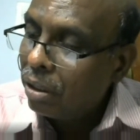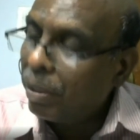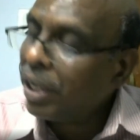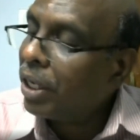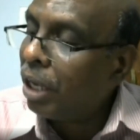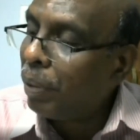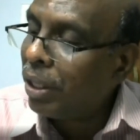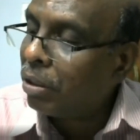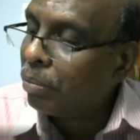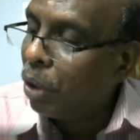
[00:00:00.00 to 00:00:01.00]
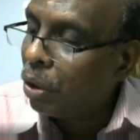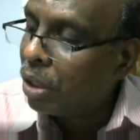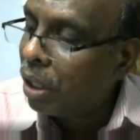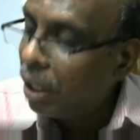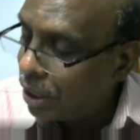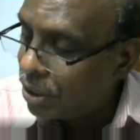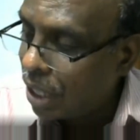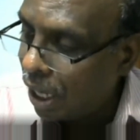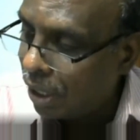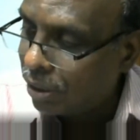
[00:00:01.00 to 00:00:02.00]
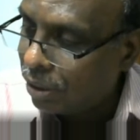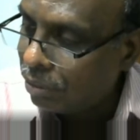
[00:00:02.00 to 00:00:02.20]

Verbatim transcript: by keeping the book in his hand.